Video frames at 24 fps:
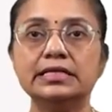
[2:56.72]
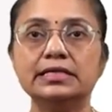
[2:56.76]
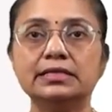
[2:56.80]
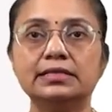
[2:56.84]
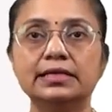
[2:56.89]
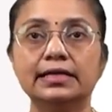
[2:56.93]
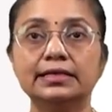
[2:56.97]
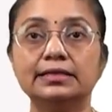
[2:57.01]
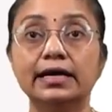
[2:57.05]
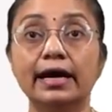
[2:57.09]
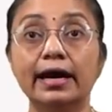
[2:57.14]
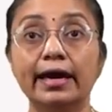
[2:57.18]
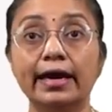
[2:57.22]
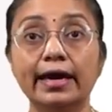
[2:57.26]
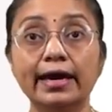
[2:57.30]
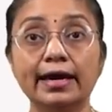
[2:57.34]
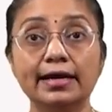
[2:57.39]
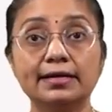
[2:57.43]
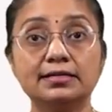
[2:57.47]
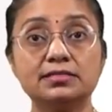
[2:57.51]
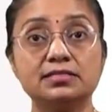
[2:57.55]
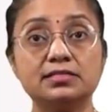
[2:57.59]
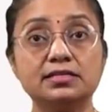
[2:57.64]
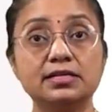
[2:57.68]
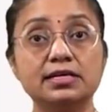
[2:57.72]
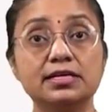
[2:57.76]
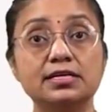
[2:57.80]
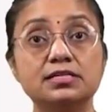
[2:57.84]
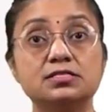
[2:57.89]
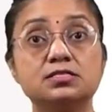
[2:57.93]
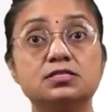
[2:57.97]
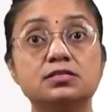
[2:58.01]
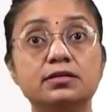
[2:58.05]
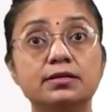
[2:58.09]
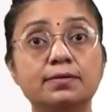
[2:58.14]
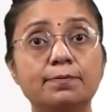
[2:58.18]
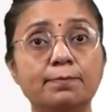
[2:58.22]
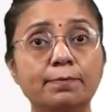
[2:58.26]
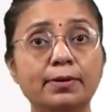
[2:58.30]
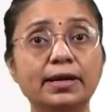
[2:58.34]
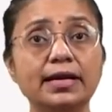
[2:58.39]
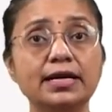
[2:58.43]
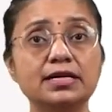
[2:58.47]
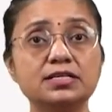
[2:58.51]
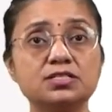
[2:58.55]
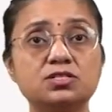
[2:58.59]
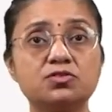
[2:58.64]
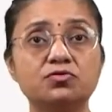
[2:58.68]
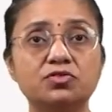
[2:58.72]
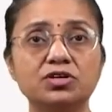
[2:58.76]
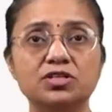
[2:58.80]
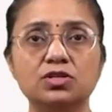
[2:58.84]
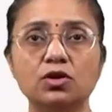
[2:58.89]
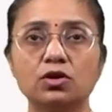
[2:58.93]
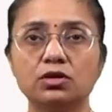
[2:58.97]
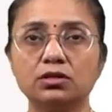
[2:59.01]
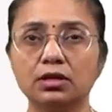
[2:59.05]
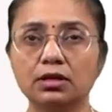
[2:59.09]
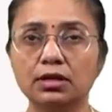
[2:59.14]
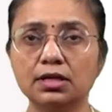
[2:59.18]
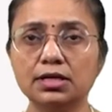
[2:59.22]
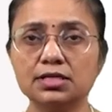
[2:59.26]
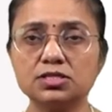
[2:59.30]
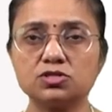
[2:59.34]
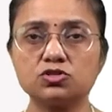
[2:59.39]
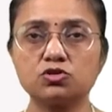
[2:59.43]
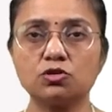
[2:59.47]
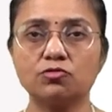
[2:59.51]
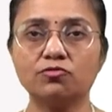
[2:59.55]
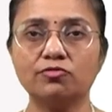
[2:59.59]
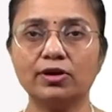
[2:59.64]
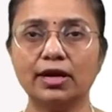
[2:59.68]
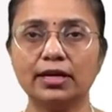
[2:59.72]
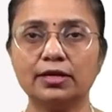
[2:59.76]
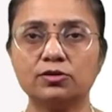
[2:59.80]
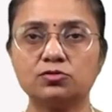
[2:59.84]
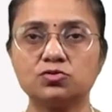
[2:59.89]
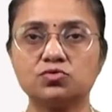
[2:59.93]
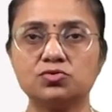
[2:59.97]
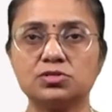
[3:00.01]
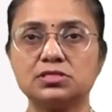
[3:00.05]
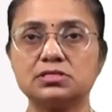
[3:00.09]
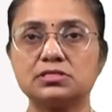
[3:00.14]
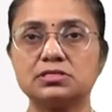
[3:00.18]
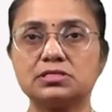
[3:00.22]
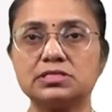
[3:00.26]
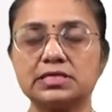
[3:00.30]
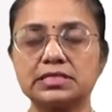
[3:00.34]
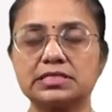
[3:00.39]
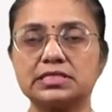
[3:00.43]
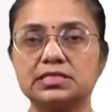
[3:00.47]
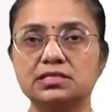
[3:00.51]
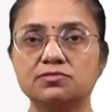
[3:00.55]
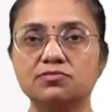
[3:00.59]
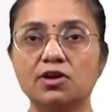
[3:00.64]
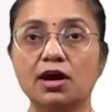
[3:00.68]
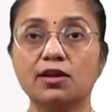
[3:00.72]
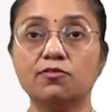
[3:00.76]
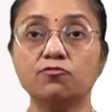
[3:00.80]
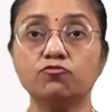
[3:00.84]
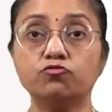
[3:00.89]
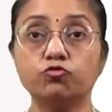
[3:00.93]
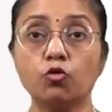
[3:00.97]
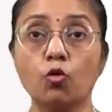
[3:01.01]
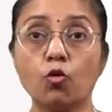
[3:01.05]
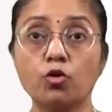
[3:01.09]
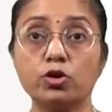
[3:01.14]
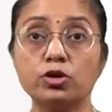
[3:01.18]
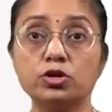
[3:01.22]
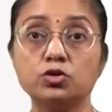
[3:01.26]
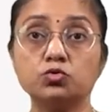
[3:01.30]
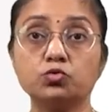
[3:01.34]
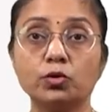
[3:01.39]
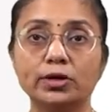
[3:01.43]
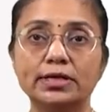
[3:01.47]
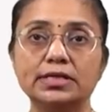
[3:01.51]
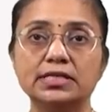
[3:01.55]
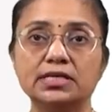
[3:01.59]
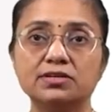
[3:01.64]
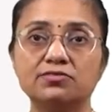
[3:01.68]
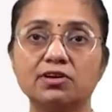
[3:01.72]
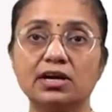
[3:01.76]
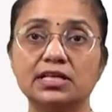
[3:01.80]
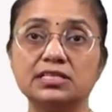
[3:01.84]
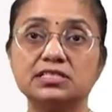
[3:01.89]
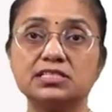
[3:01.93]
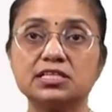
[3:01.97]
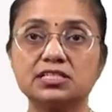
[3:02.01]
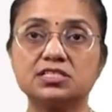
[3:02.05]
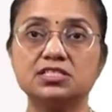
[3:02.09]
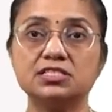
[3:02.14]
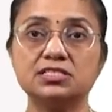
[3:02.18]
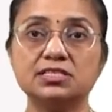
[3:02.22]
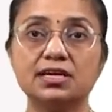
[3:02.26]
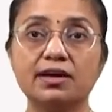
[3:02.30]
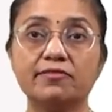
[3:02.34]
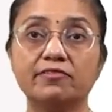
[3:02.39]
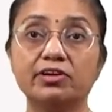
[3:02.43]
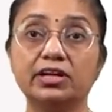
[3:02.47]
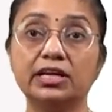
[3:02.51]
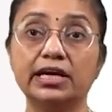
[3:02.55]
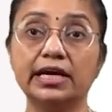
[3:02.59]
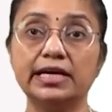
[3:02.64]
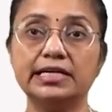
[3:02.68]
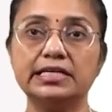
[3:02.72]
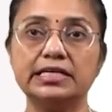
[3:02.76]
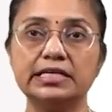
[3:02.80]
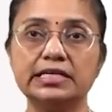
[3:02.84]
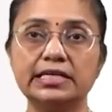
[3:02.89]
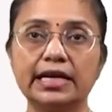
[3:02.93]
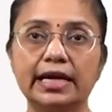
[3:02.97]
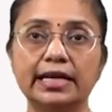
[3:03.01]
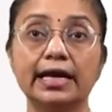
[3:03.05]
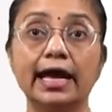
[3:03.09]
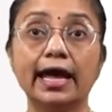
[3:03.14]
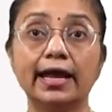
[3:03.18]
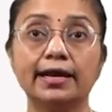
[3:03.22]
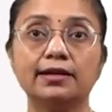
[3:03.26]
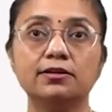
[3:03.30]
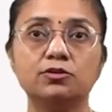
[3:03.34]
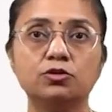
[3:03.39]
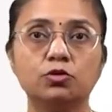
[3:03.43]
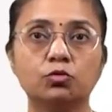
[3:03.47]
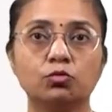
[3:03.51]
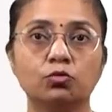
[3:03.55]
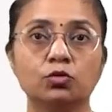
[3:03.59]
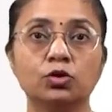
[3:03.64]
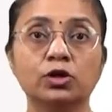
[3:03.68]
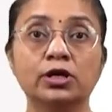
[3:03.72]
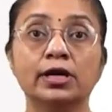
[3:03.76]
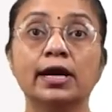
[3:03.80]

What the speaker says: that the x is replaced with the list of values, which is 61, 4, 21, 67, 89 and 2.